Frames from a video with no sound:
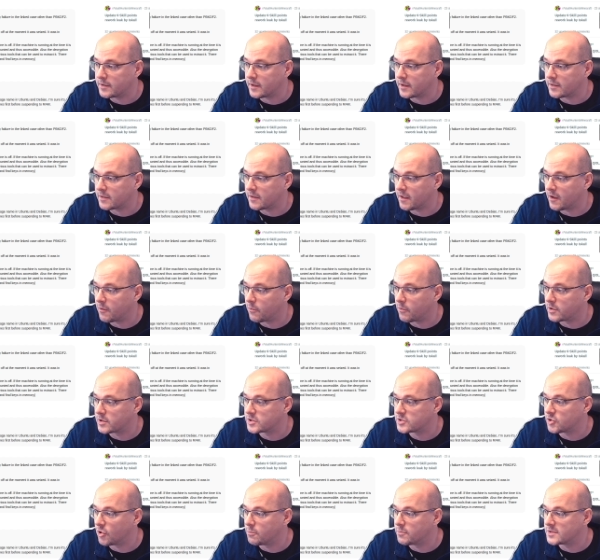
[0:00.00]
that there were
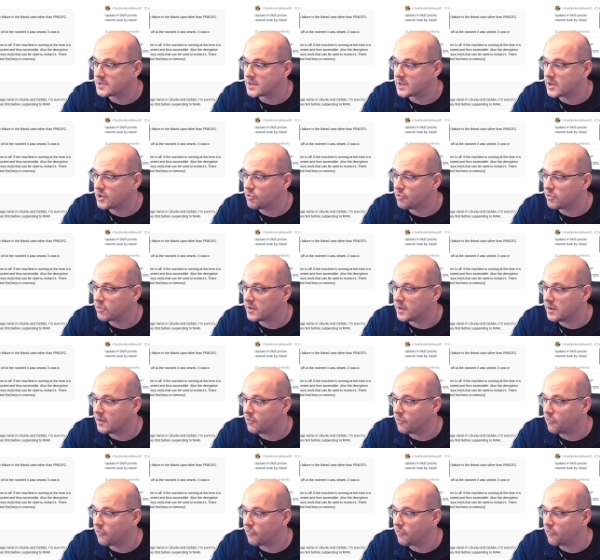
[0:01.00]
some security